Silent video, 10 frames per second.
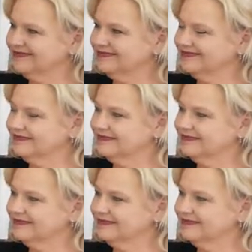
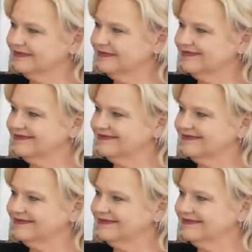
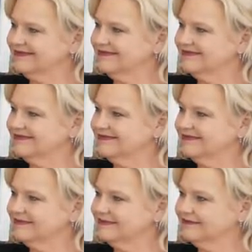
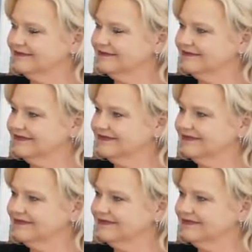(silent)